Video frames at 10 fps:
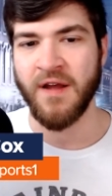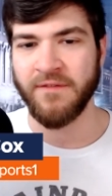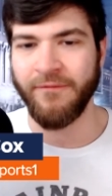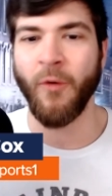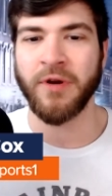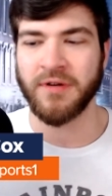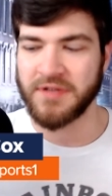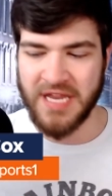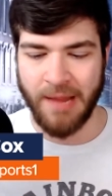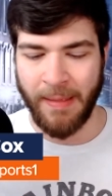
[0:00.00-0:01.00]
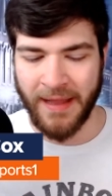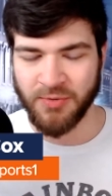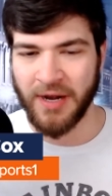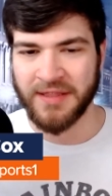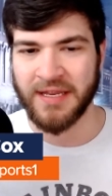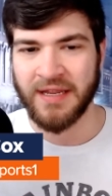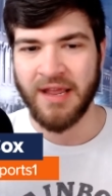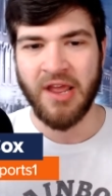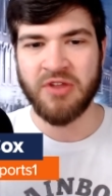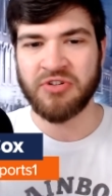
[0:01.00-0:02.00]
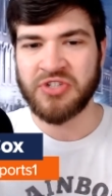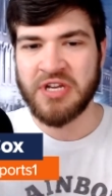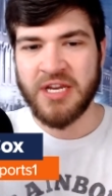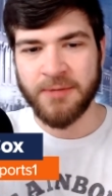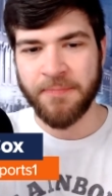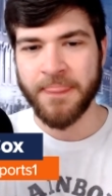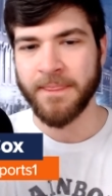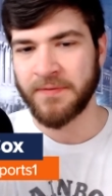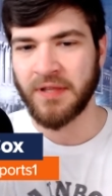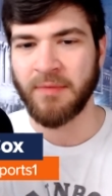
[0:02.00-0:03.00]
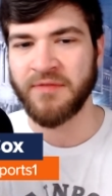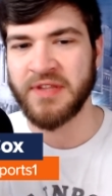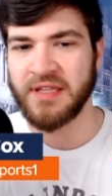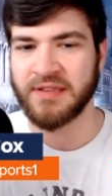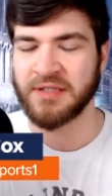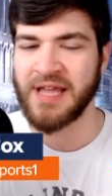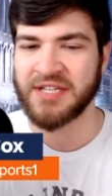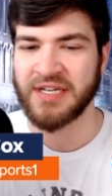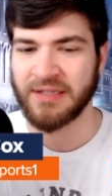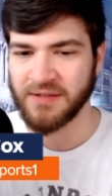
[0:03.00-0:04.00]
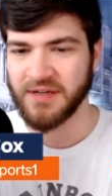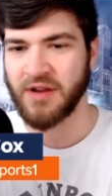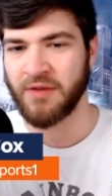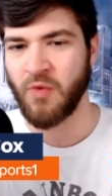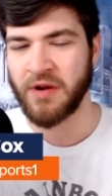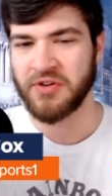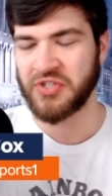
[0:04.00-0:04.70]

for your team. And that's where I think you see some of the the lesson learned, and, and where you